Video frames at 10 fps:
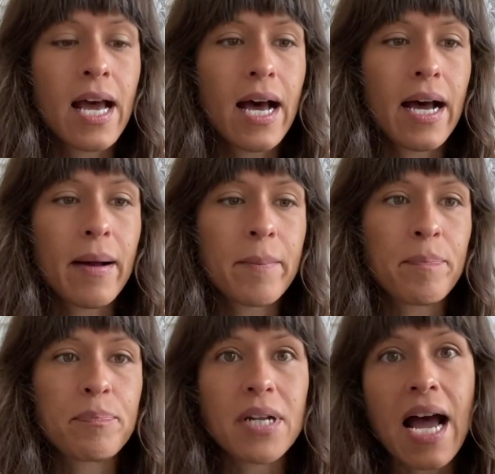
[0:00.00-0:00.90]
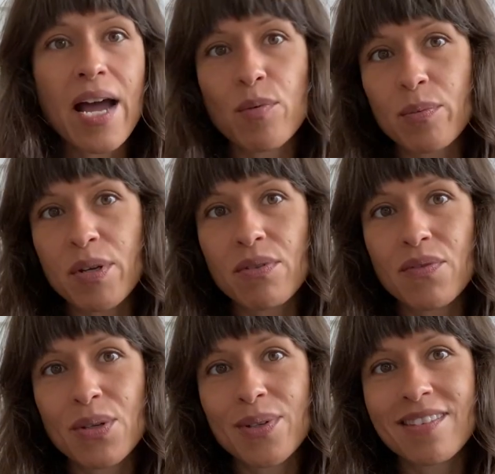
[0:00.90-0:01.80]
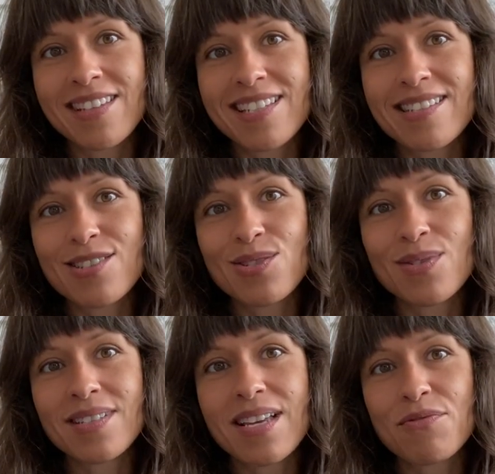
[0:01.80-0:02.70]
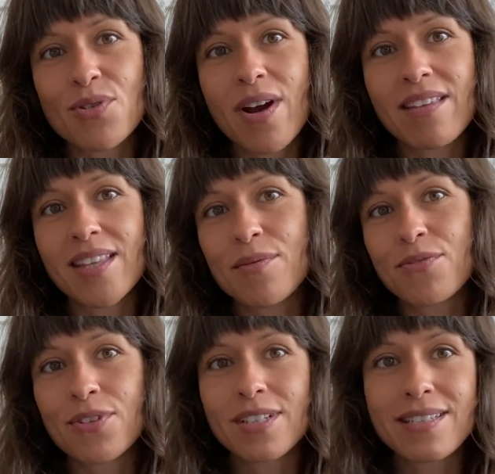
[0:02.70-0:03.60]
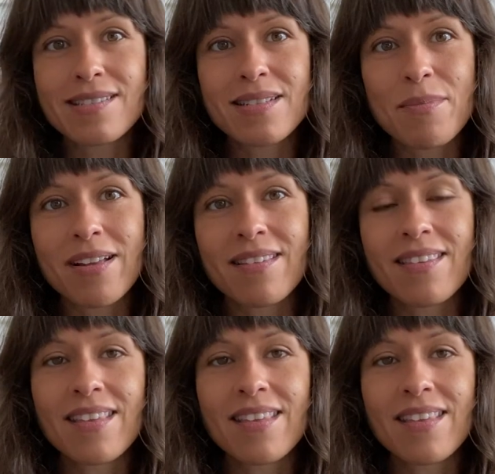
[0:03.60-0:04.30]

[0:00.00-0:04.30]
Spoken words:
but I will be reviewing these as soon as I've tried them for at least a month